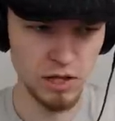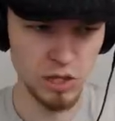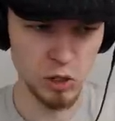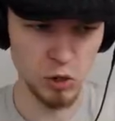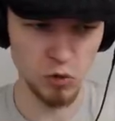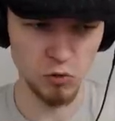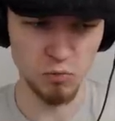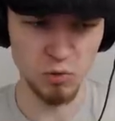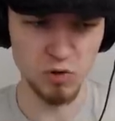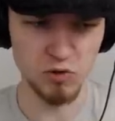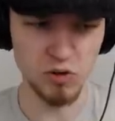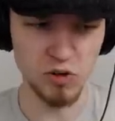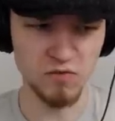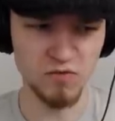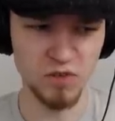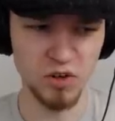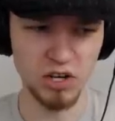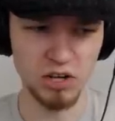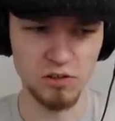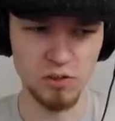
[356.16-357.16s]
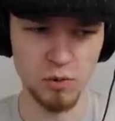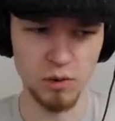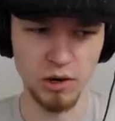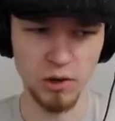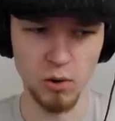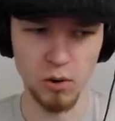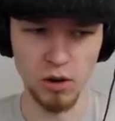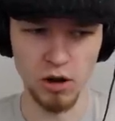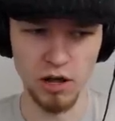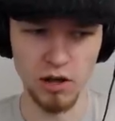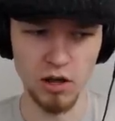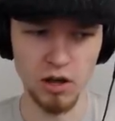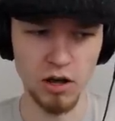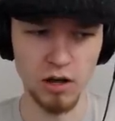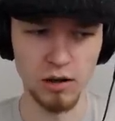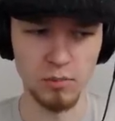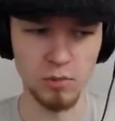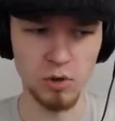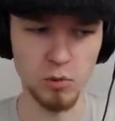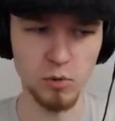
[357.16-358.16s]
You have put your foot into a Goron
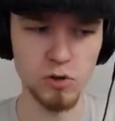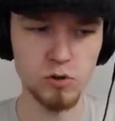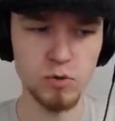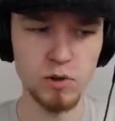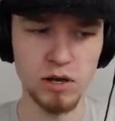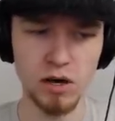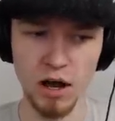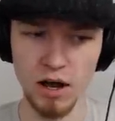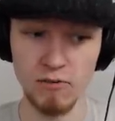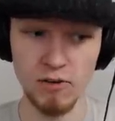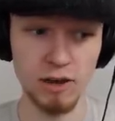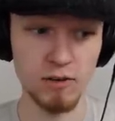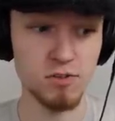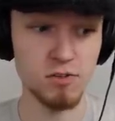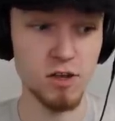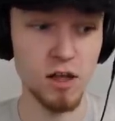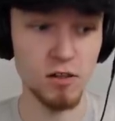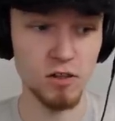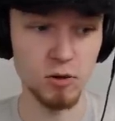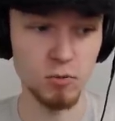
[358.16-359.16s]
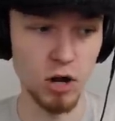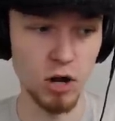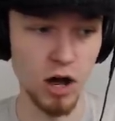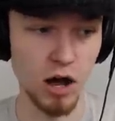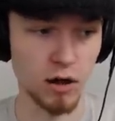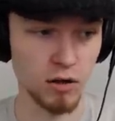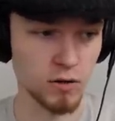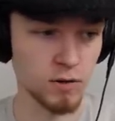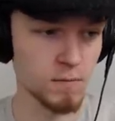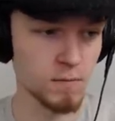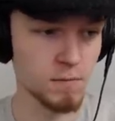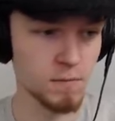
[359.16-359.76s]
home, which we carve out of solid rock.